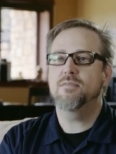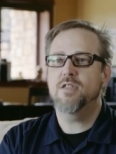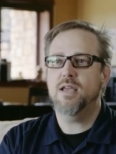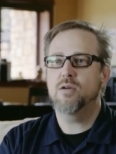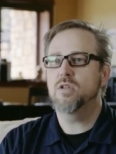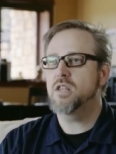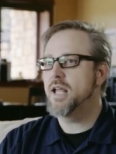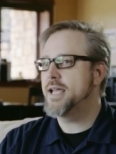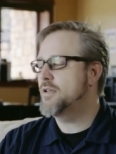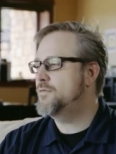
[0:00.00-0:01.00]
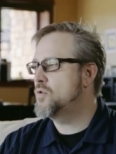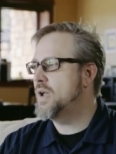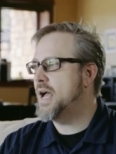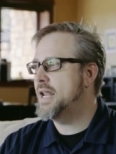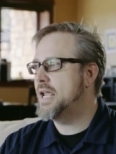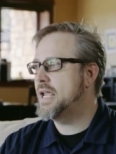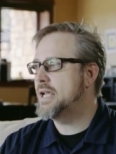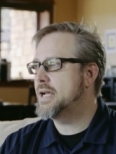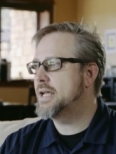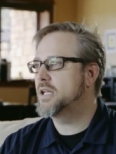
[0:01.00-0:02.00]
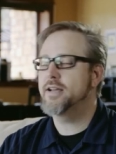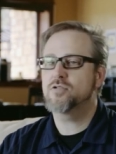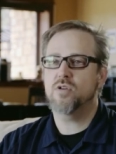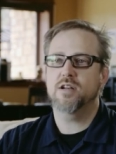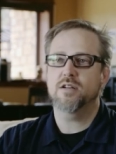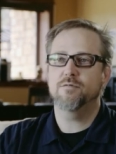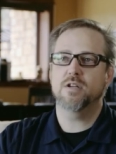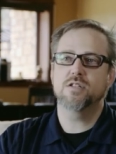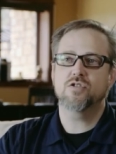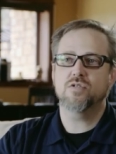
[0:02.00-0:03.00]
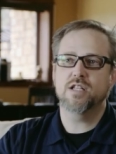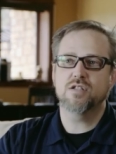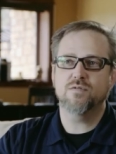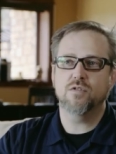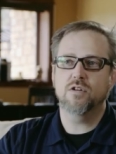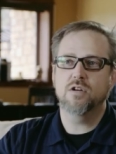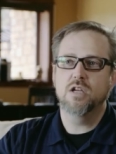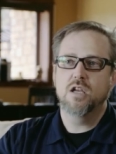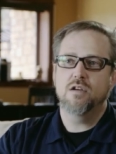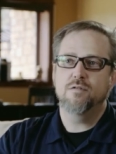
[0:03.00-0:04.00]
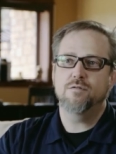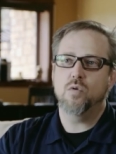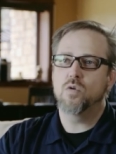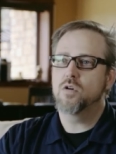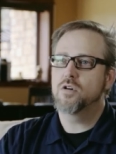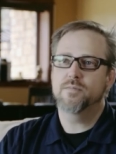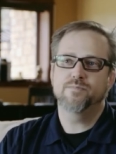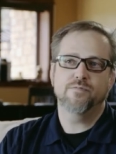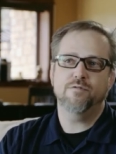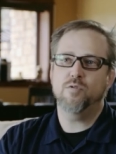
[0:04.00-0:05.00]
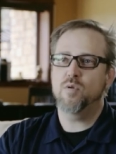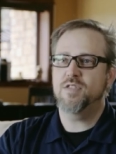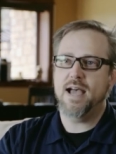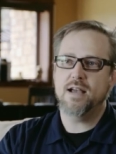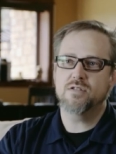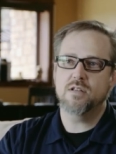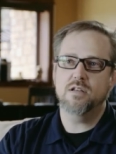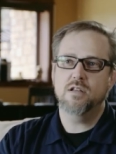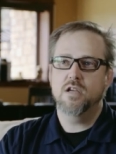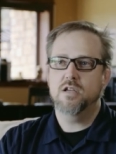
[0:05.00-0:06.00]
thing with like if you got an electronic funds transfer for $4,000,